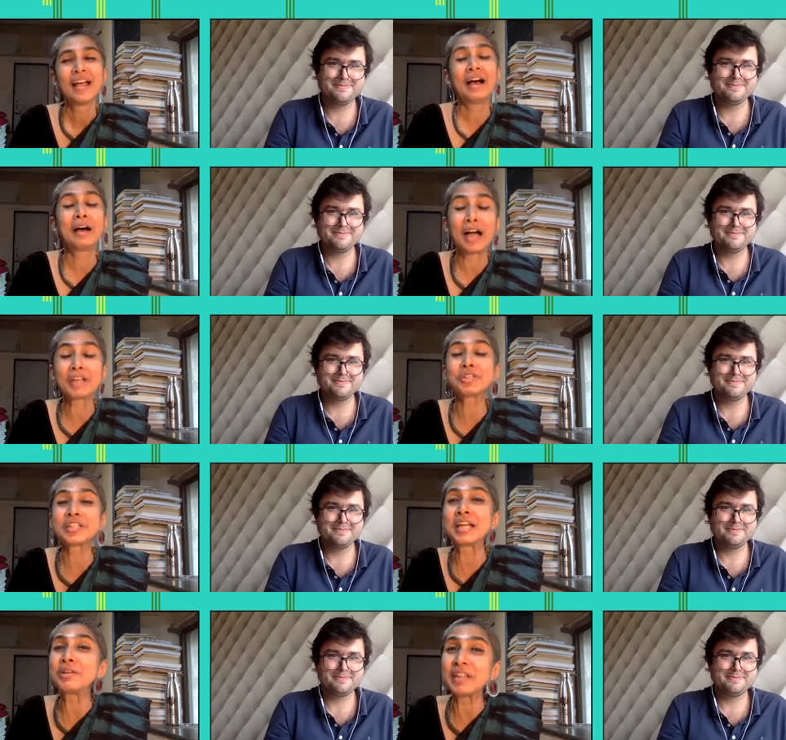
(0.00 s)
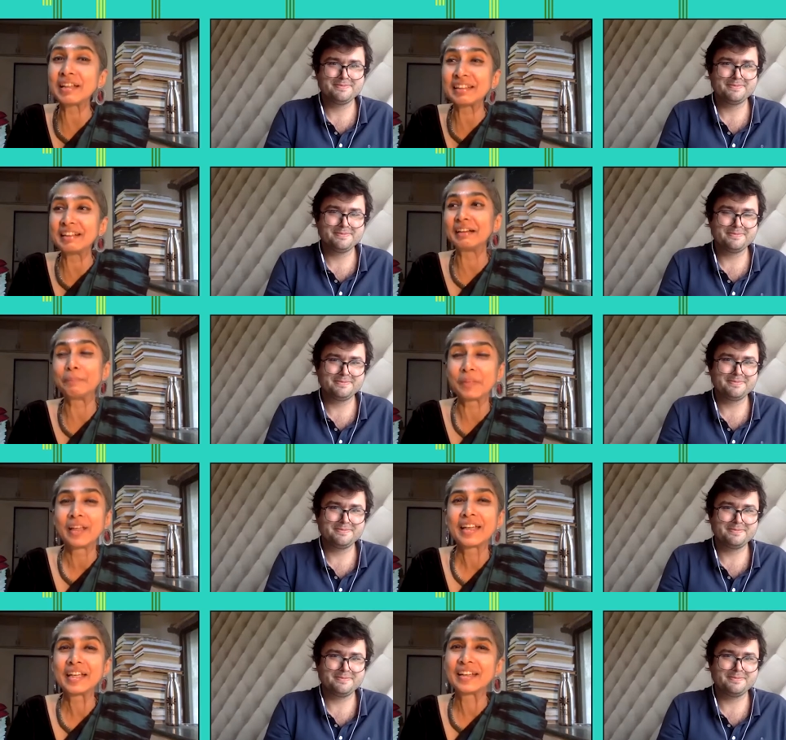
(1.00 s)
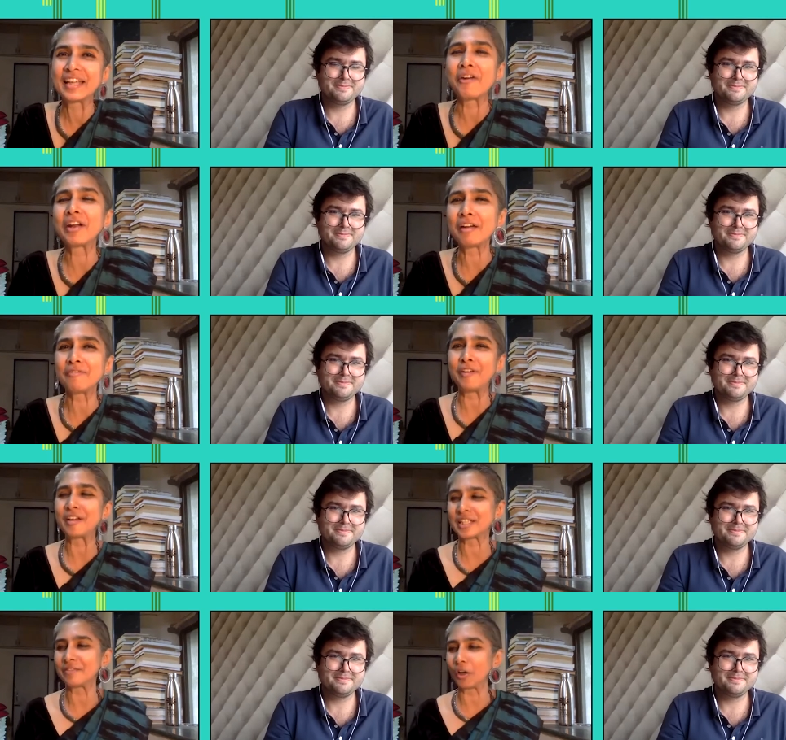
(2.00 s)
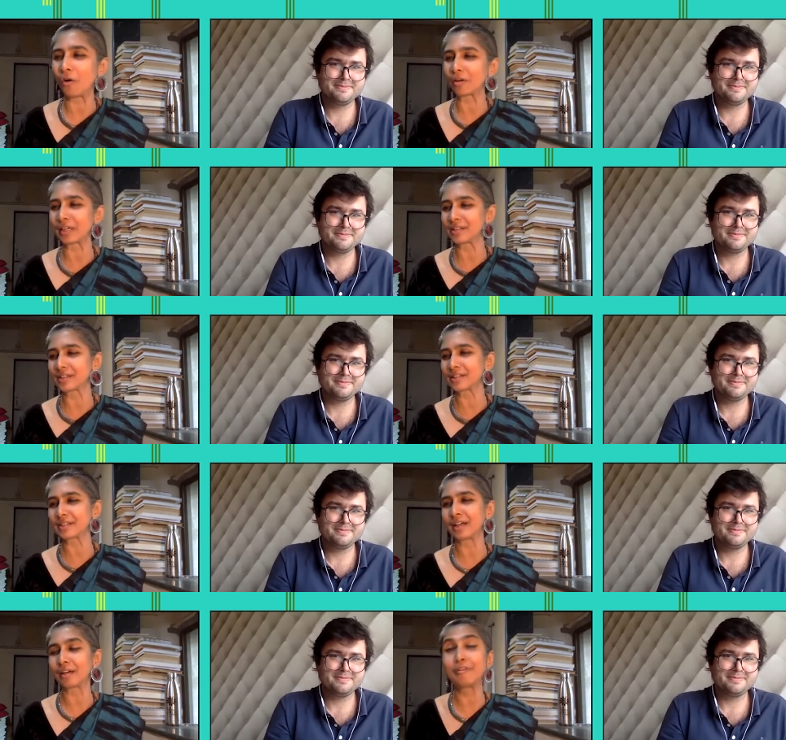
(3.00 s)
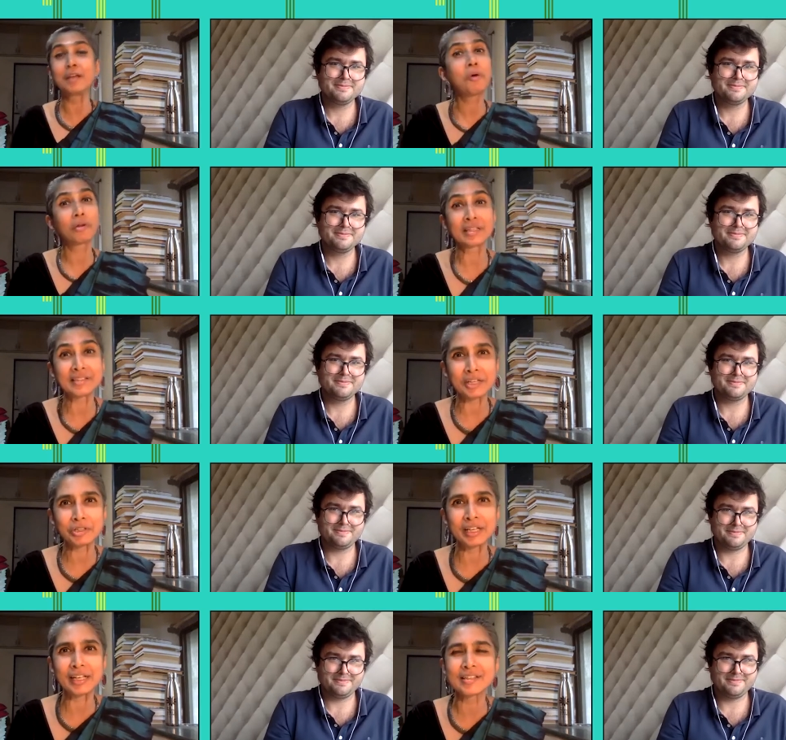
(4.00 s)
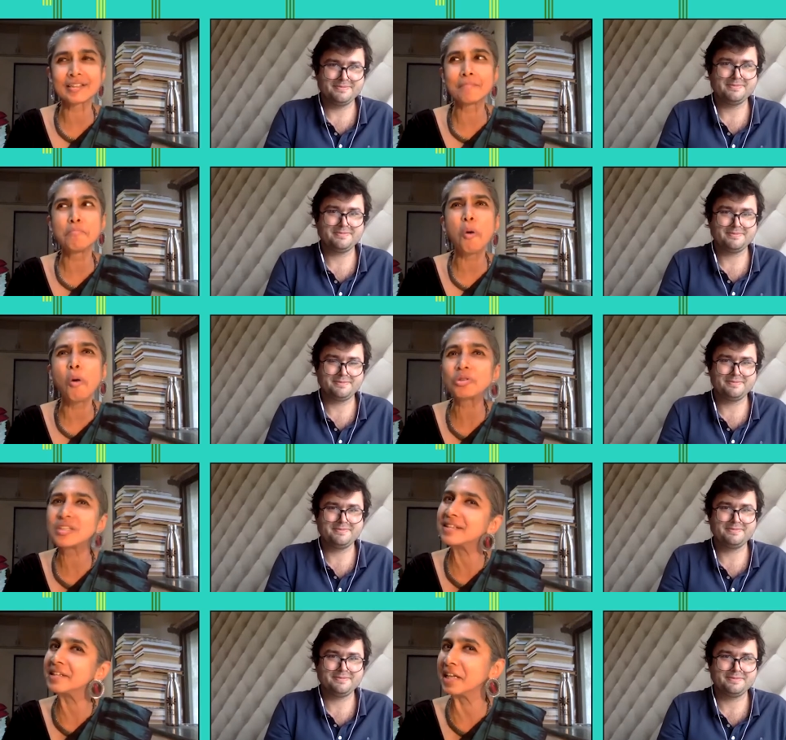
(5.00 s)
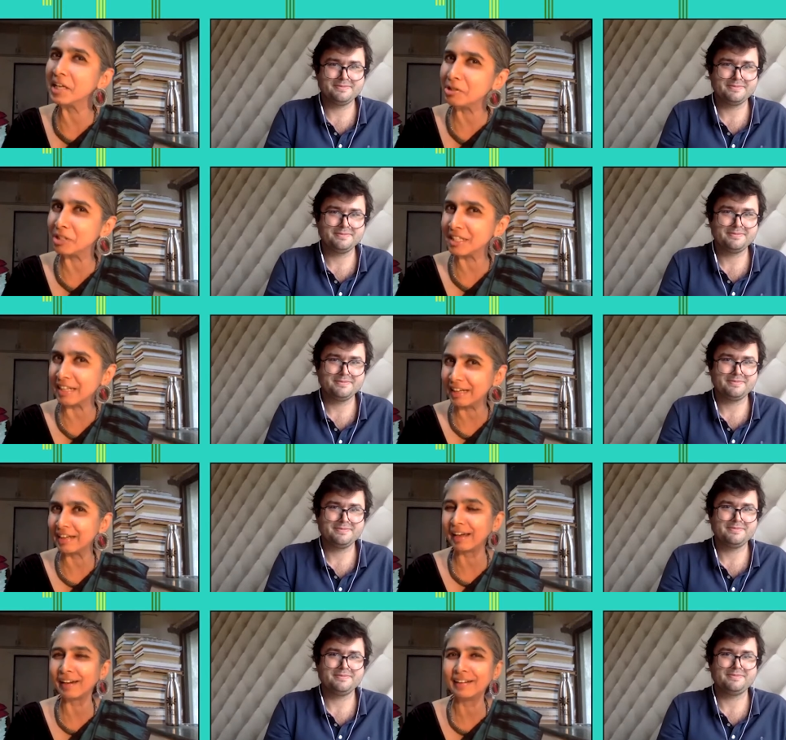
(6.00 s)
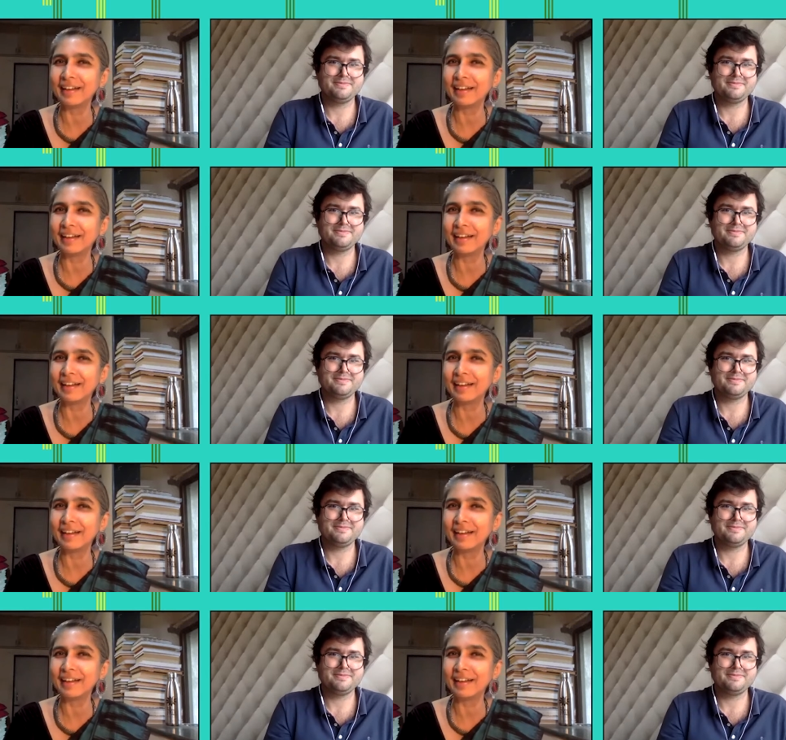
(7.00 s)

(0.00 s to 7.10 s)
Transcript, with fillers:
Speaker 1: uh, I should tell you that the Kerala Festival audience, uh, film audience actually, is the most cine literate in India.